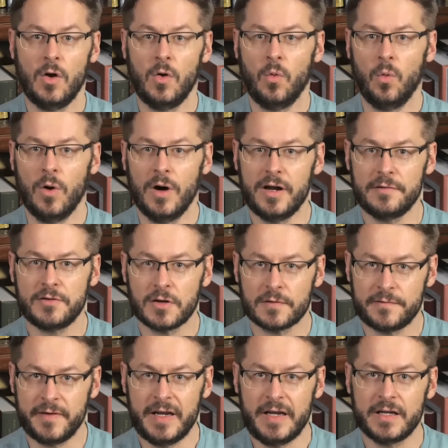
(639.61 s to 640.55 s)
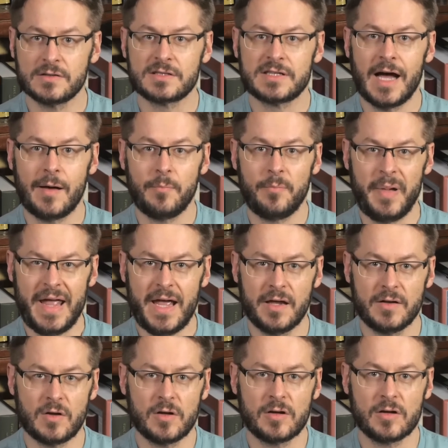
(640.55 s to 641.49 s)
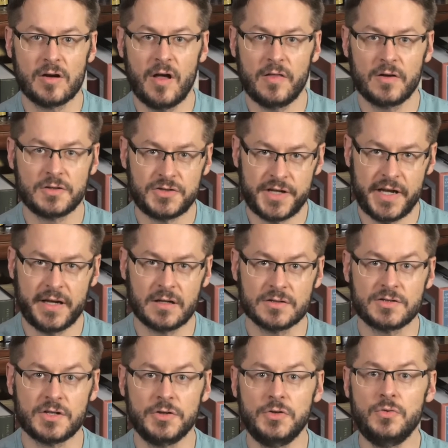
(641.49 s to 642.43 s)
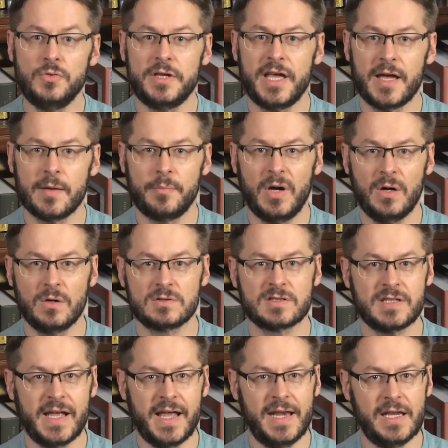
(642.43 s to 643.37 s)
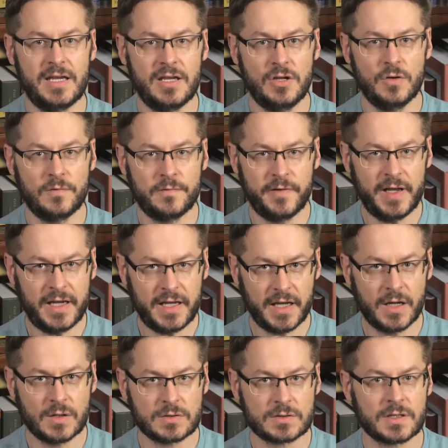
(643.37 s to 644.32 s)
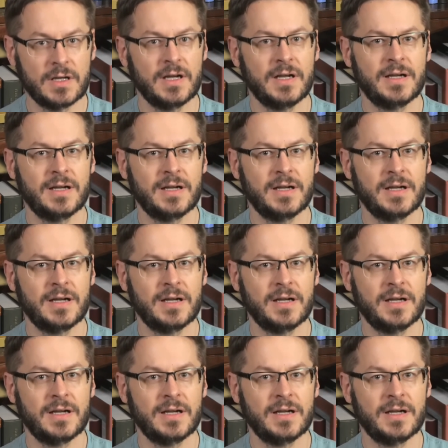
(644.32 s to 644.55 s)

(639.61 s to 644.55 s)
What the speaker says: one of your videos got banned on another channel, so you can't post any new videos.